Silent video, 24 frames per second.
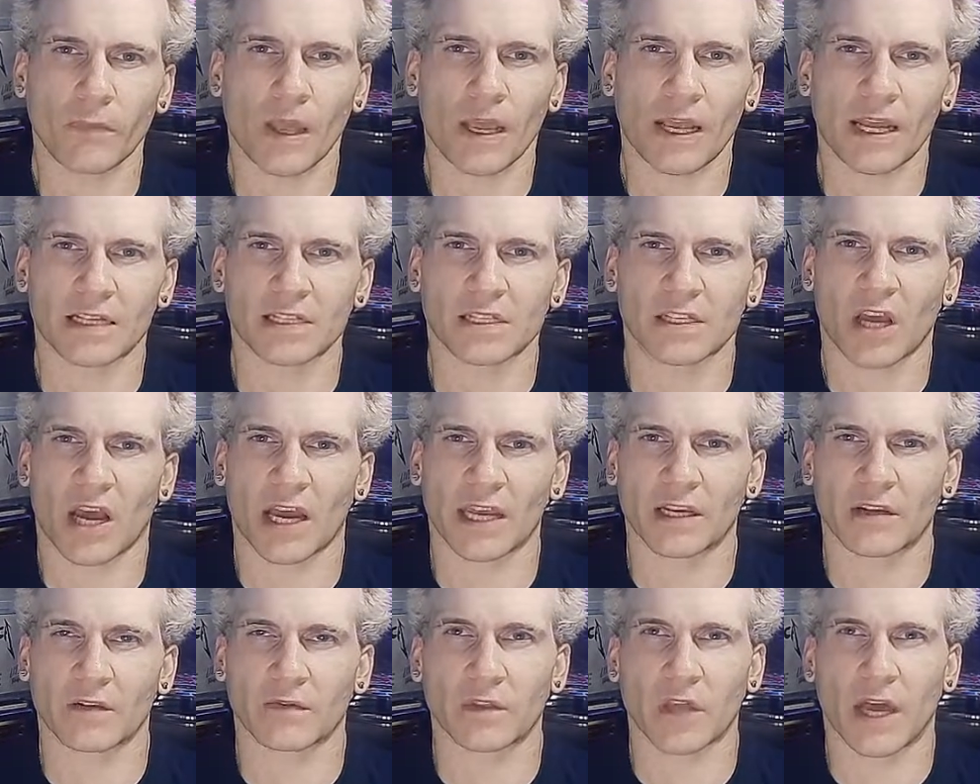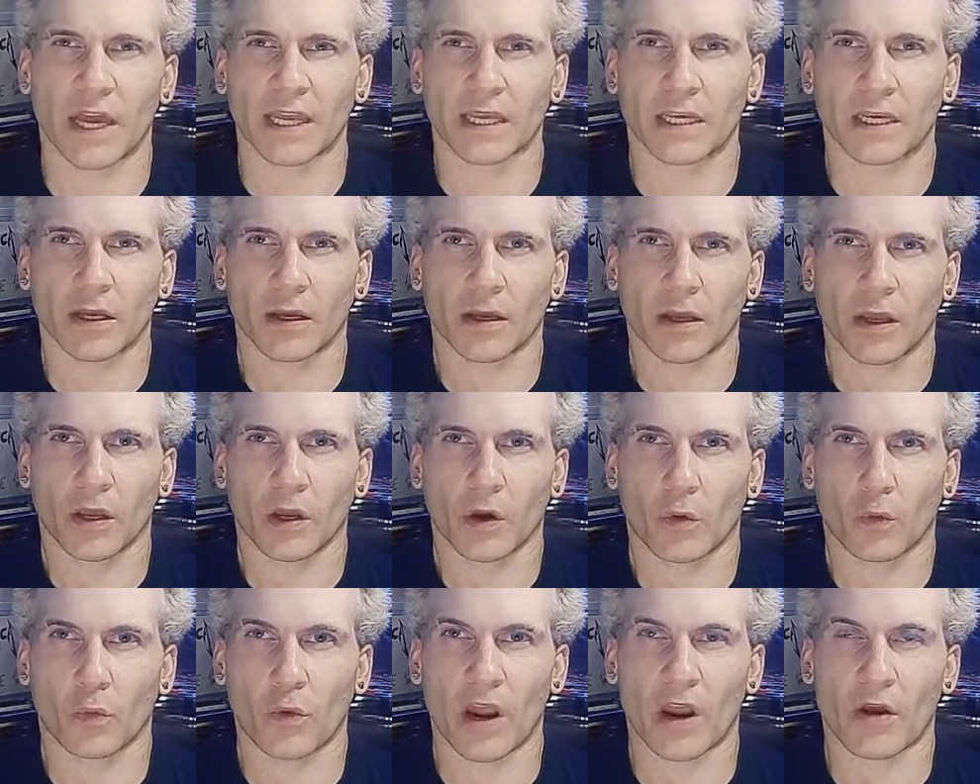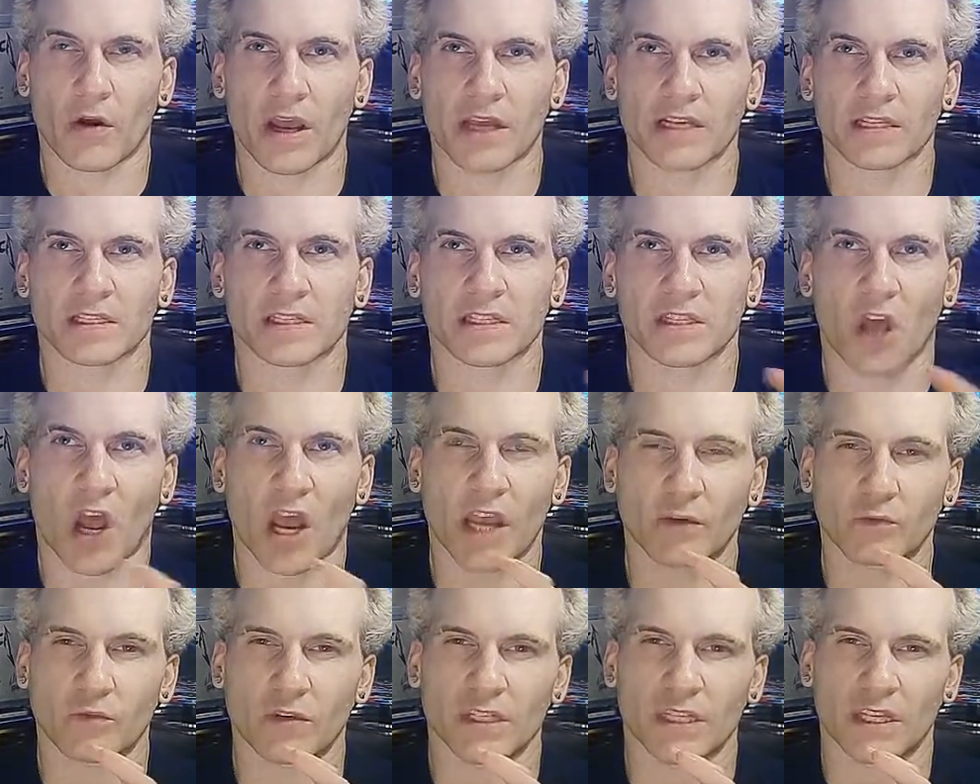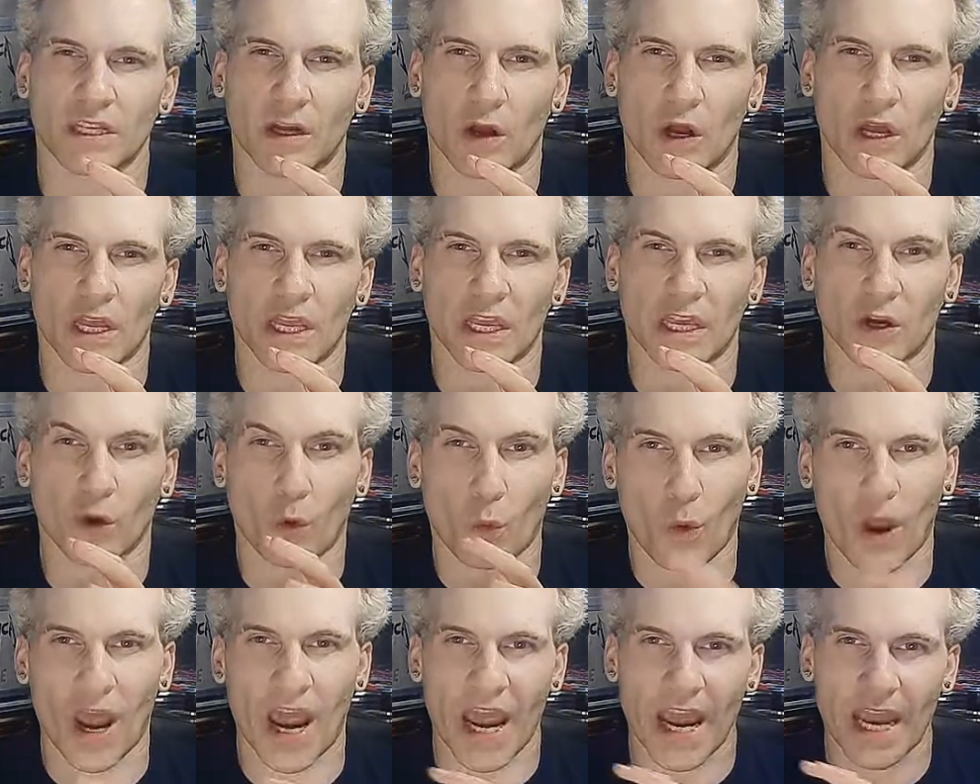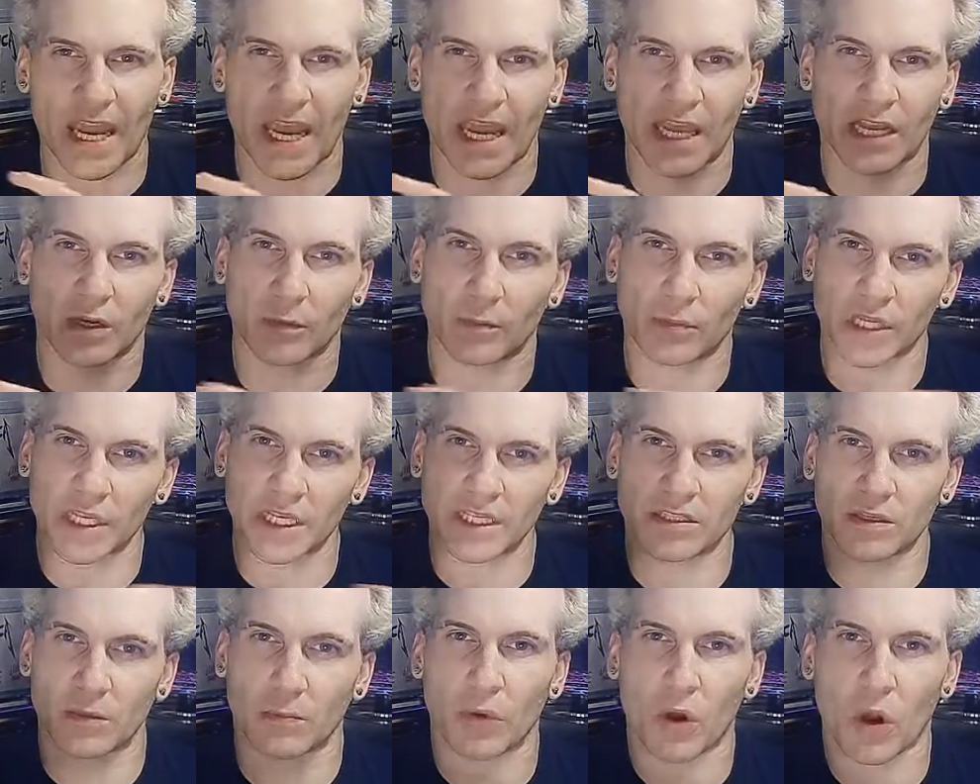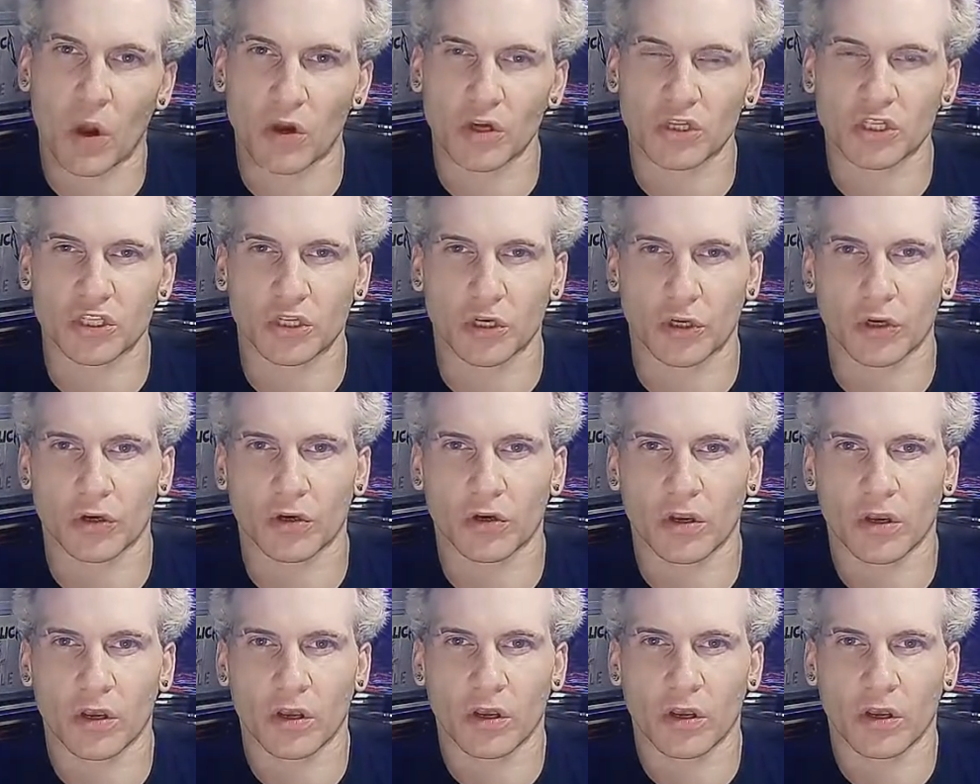it's kind of like, whereas Sign was in a way a complete departure,